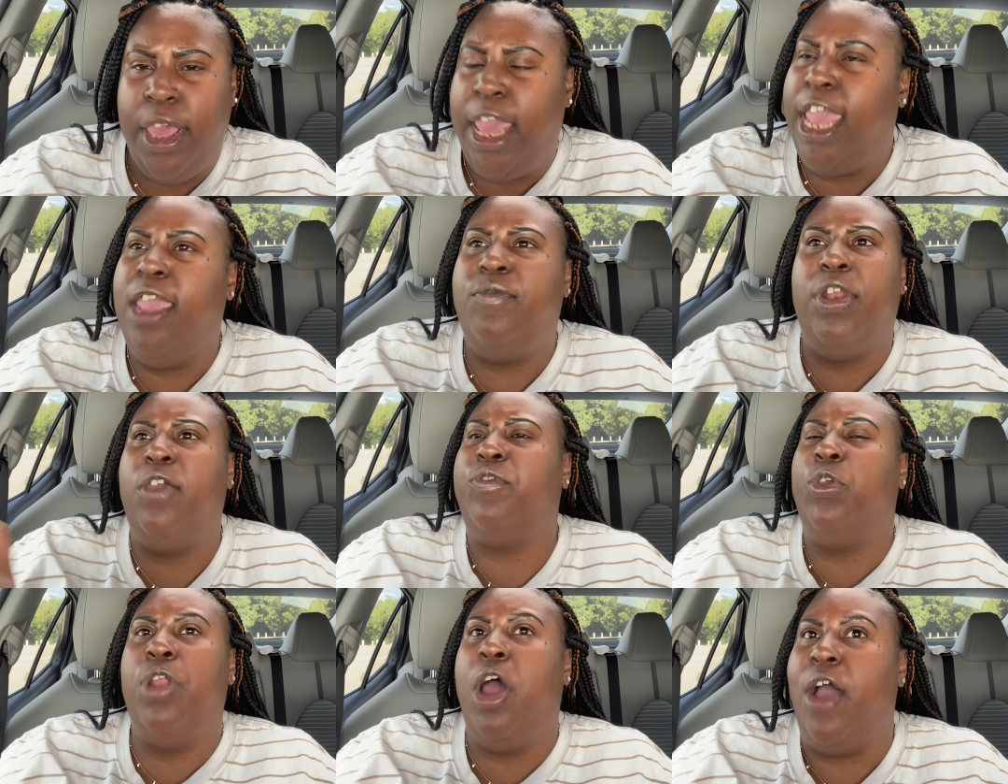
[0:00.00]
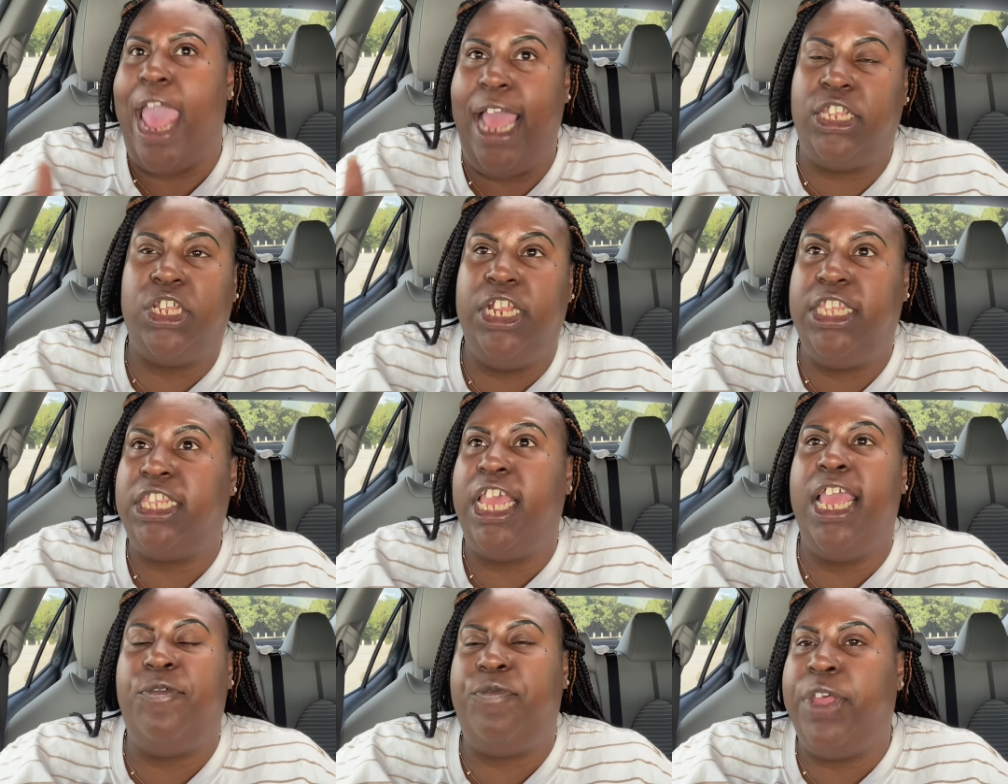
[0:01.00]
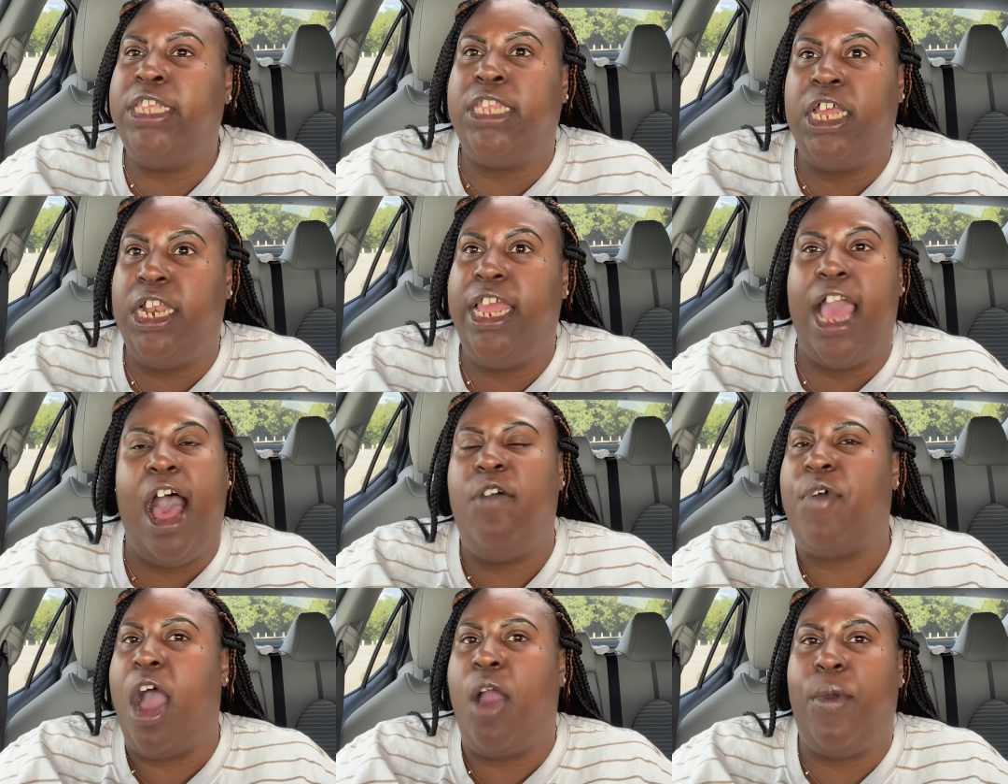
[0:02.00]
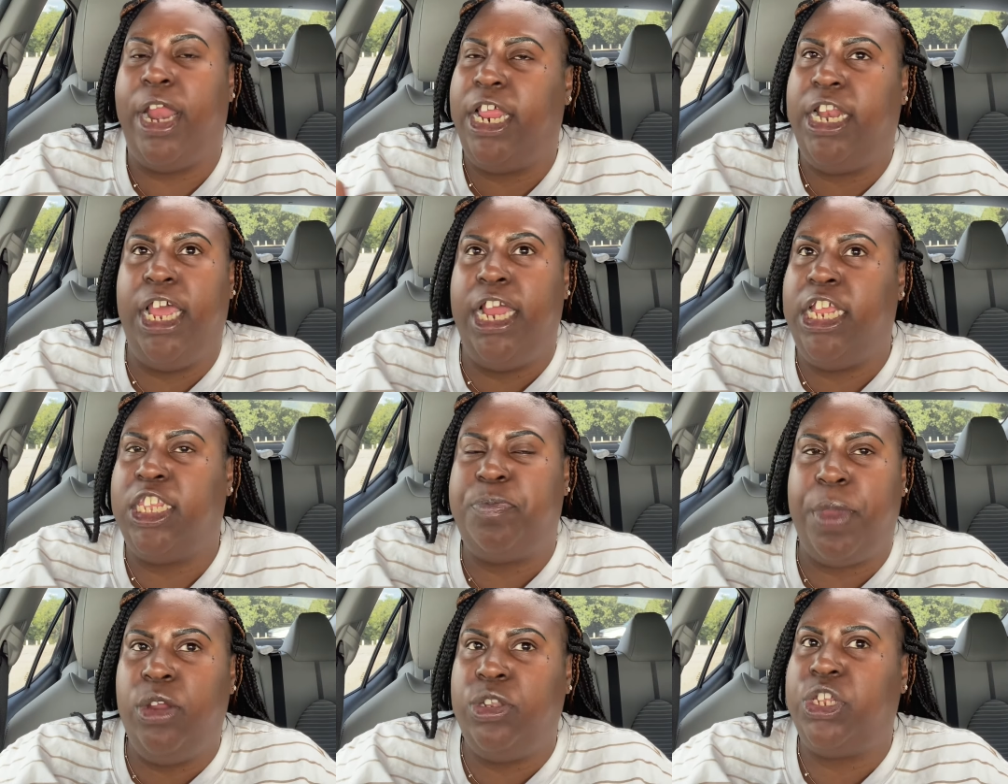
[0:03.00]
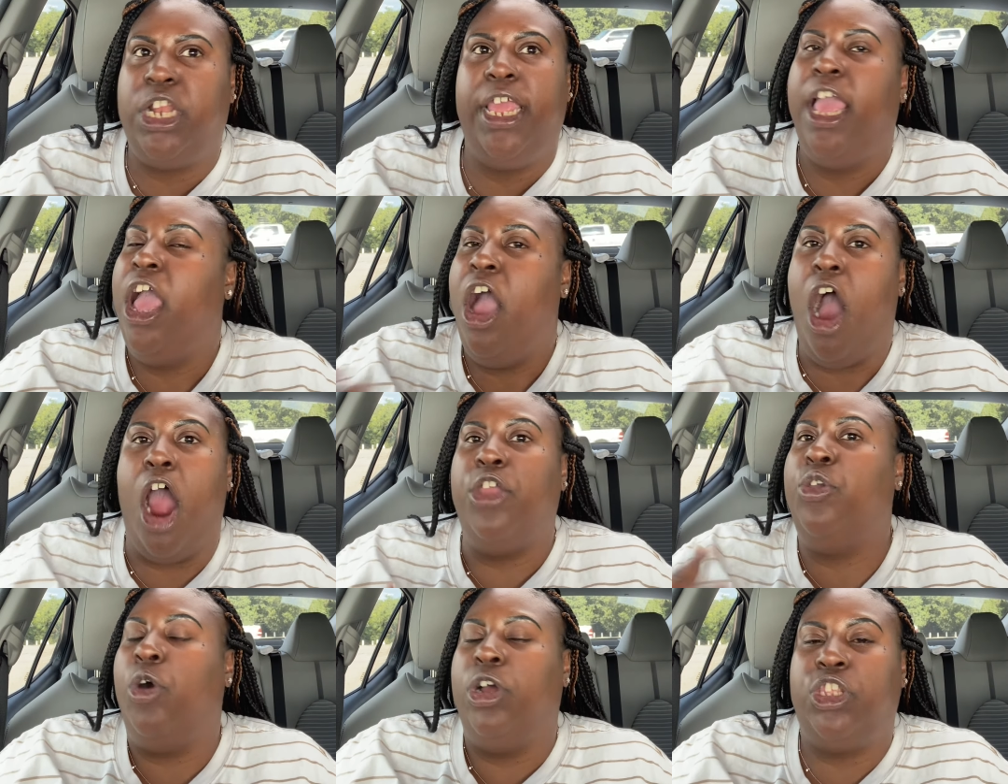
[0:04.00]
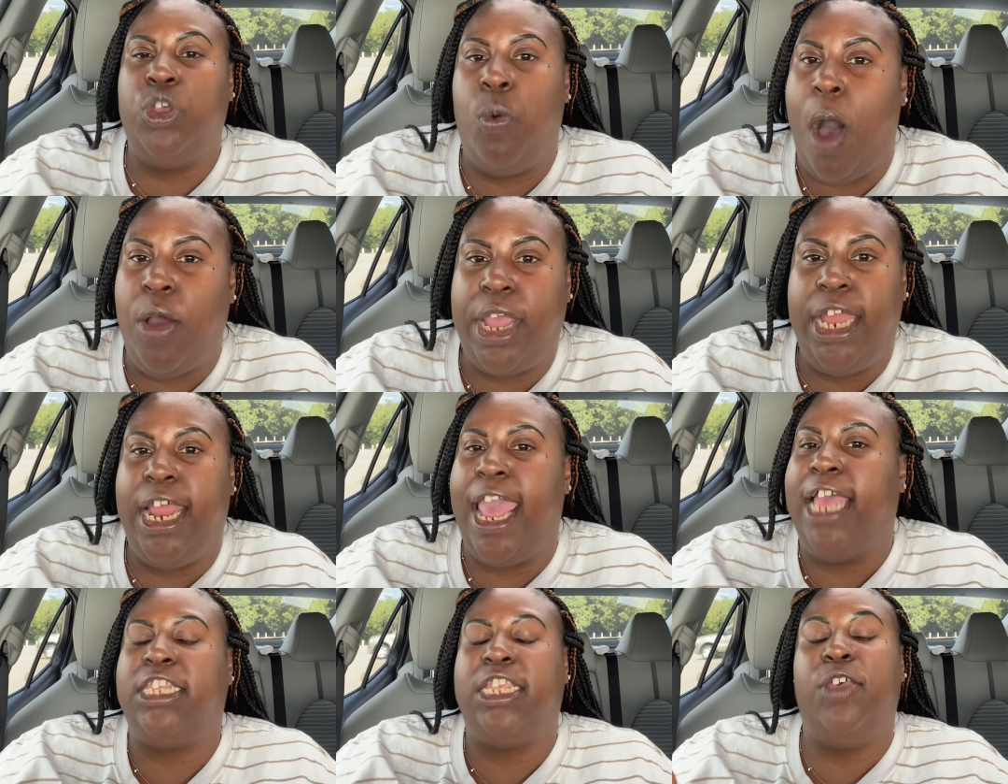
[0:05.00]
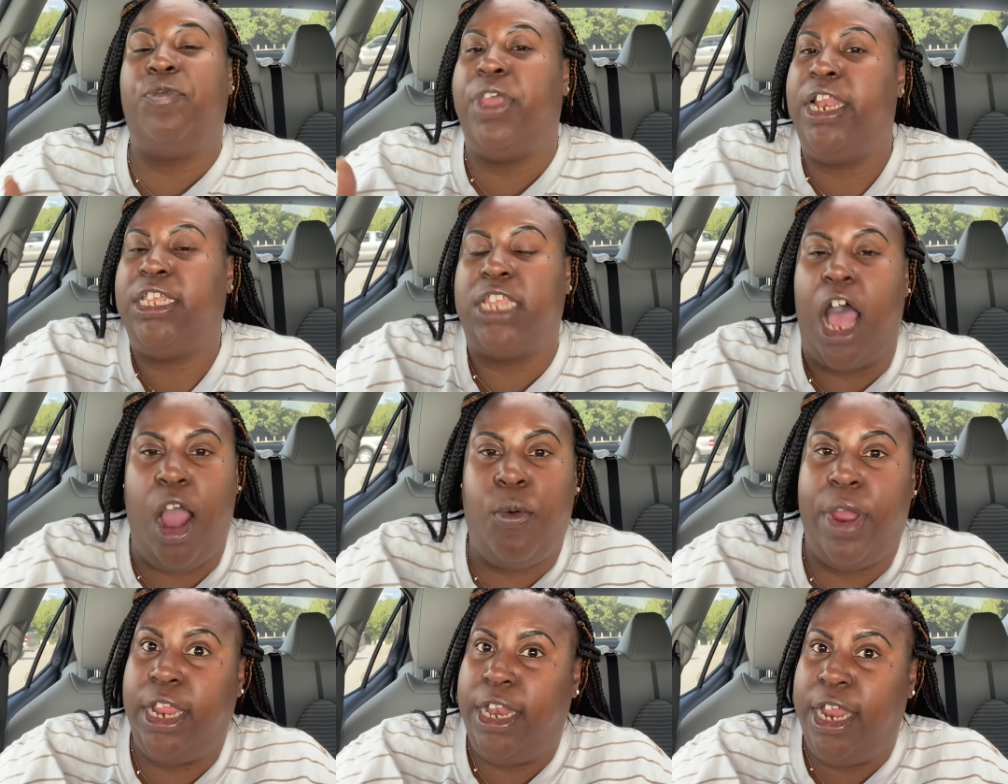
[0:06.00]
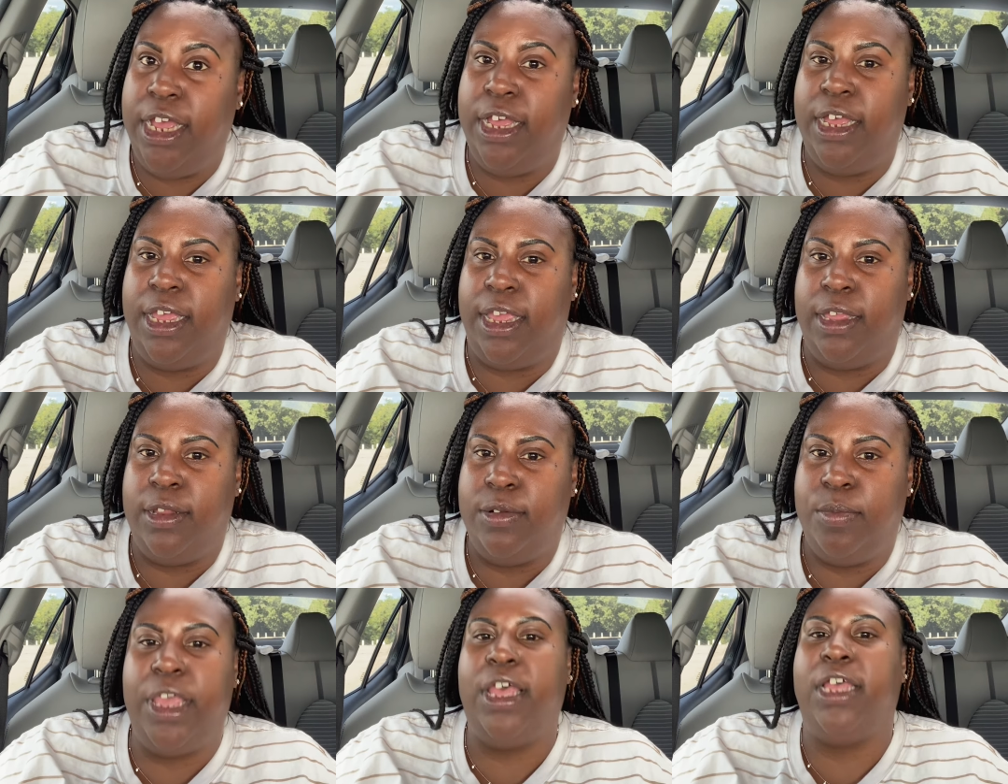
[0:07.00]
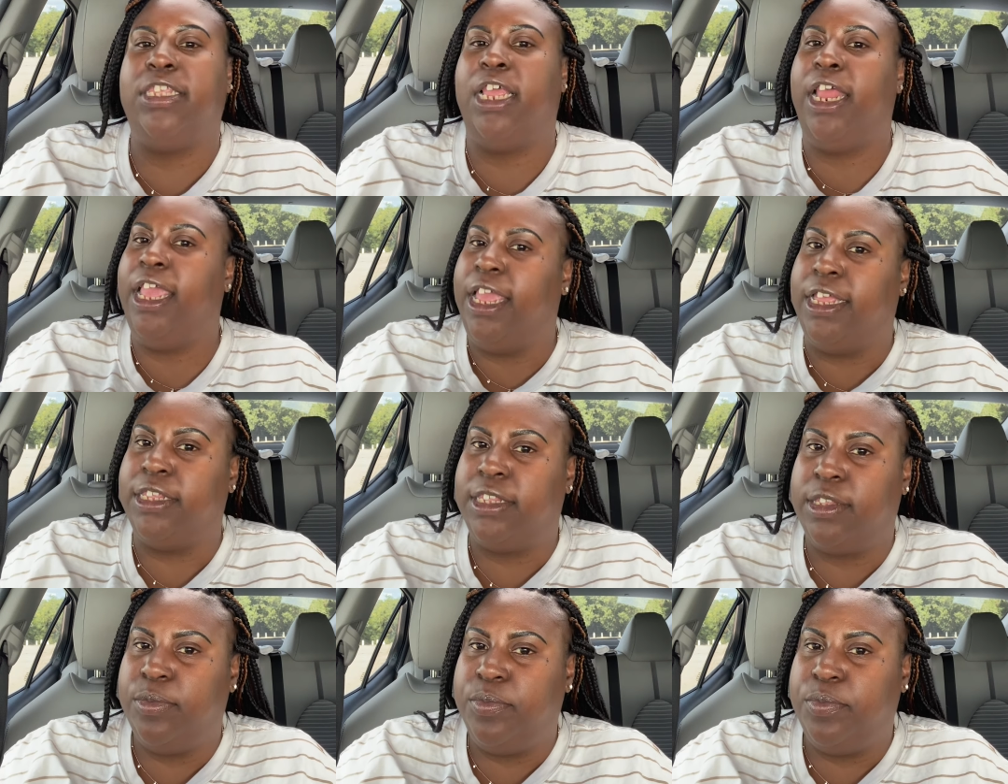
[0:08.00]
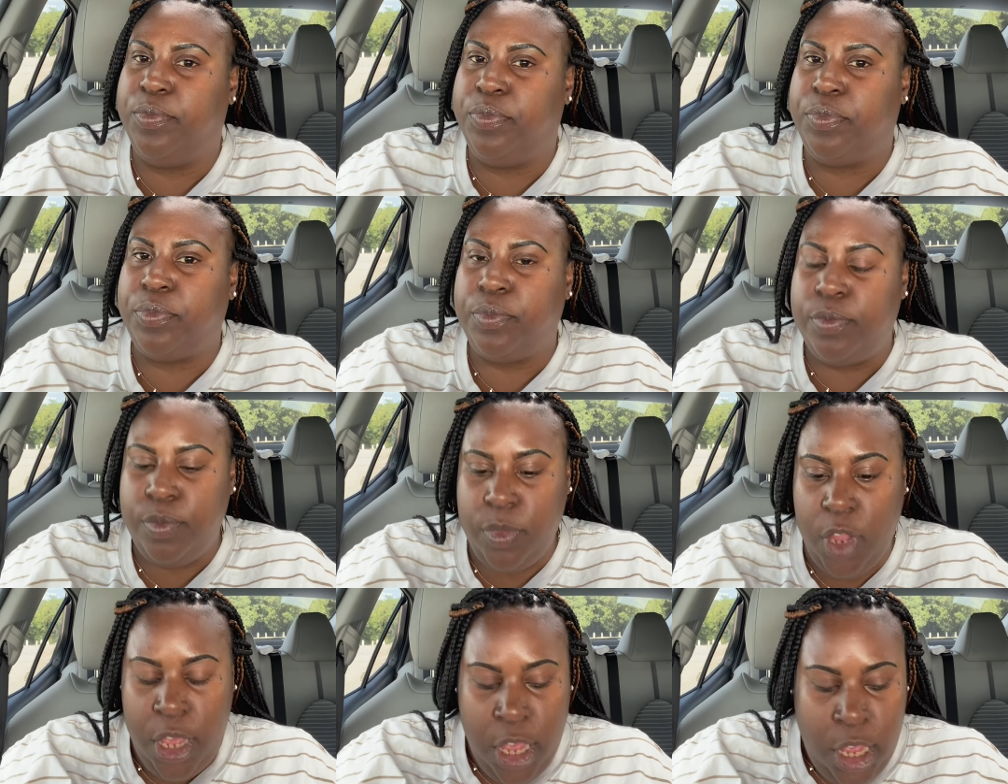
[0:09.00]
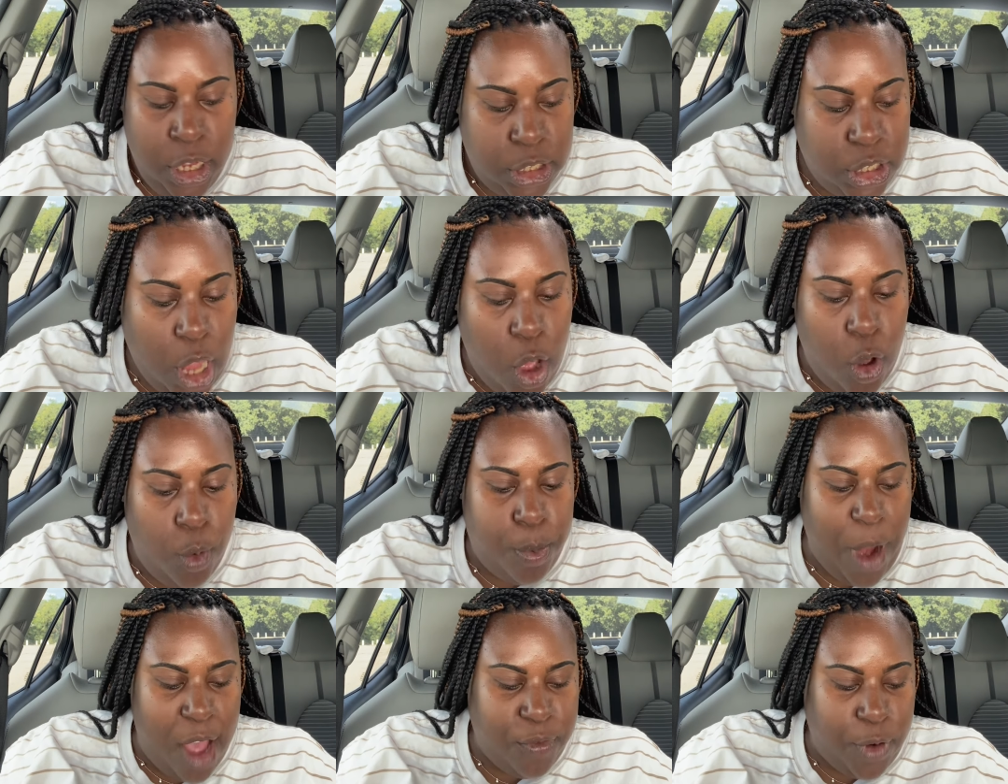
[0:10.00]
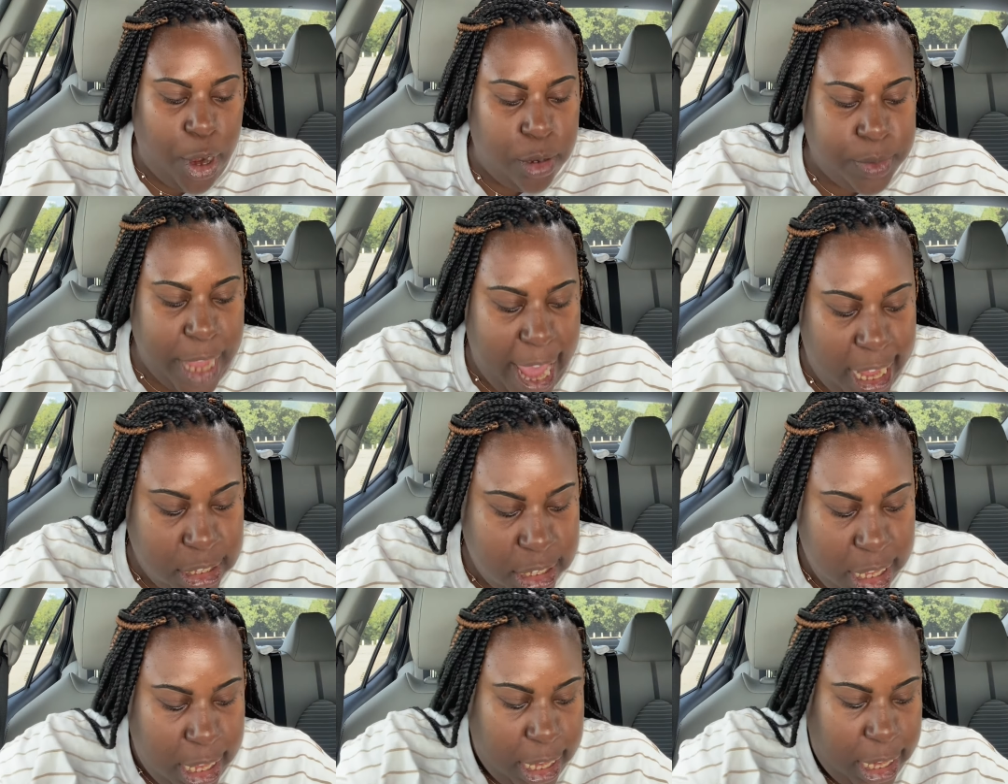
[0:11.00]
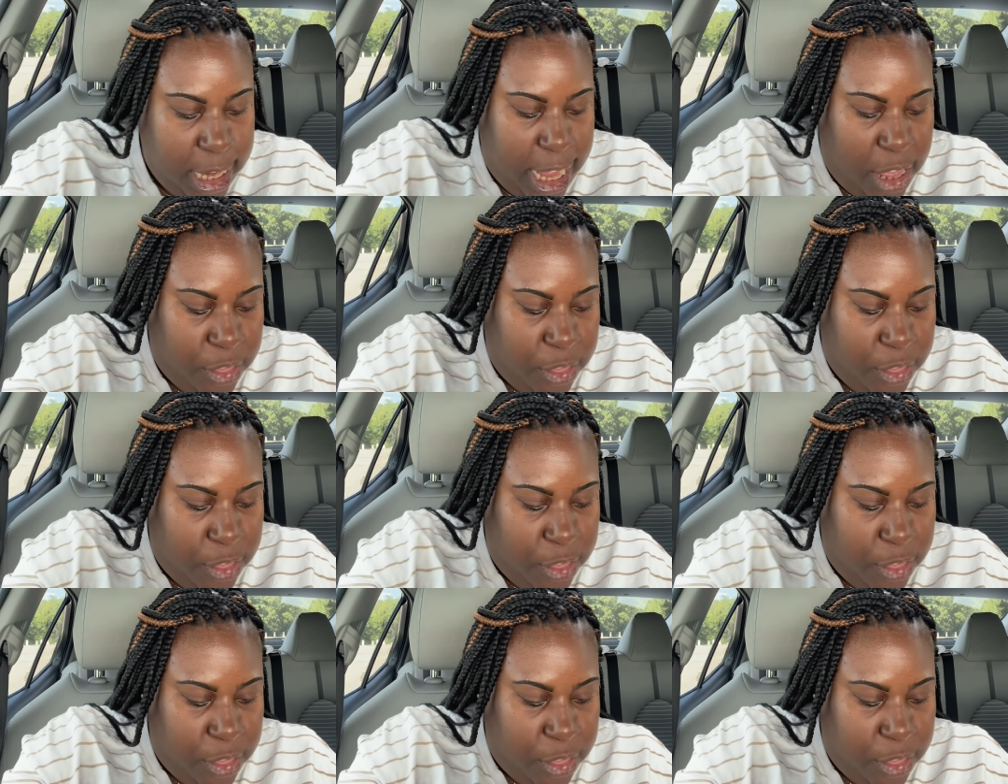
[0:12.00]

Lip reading: Even if you don't actually see it physically, I've already done it spiritually. Are you going to walk in it as if it is already done? Because it is. So Proverbs 18,